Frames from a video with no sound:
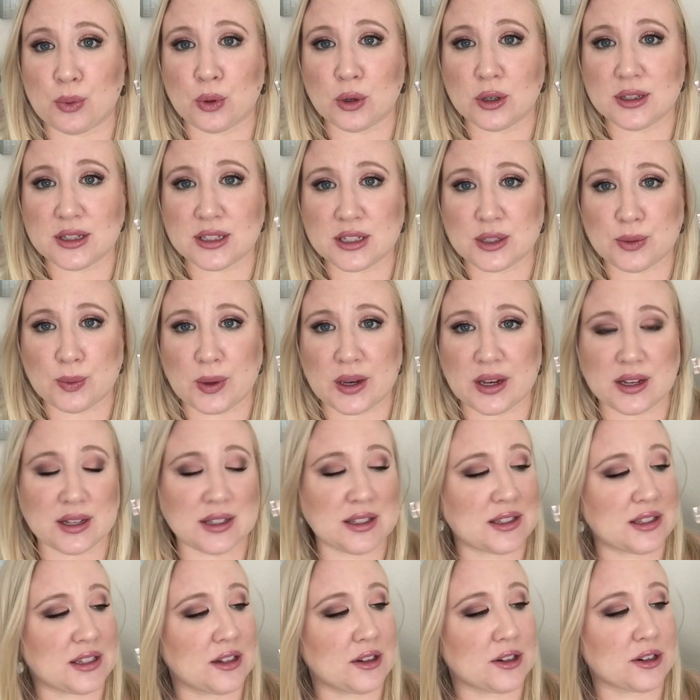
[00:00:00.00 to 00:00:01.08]
Born This Way
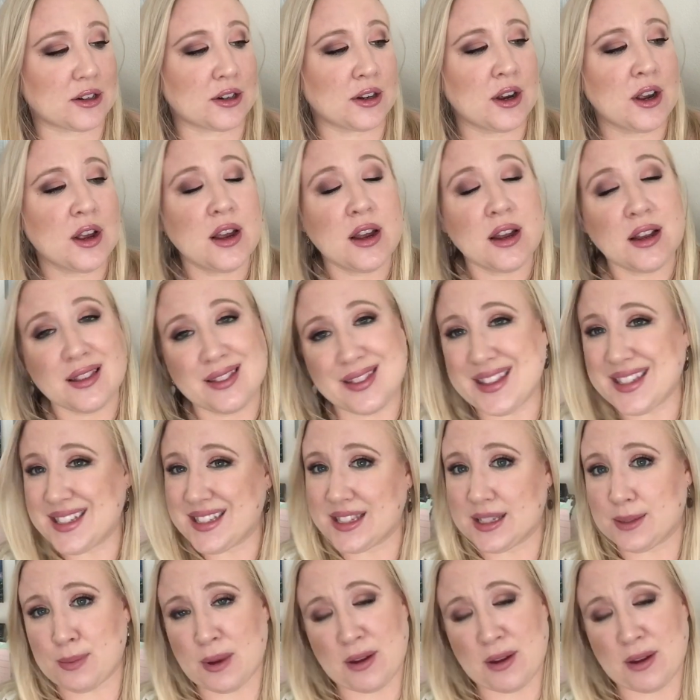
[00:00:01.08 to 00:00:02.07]
concealer. This is